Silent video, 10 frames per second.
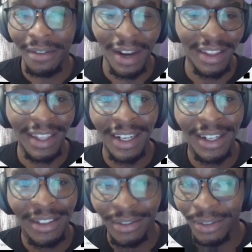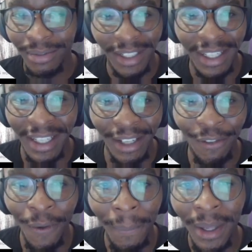I think
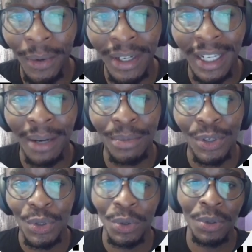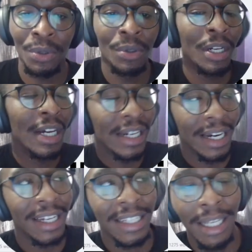for me, when it comes to
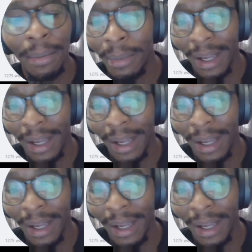realism,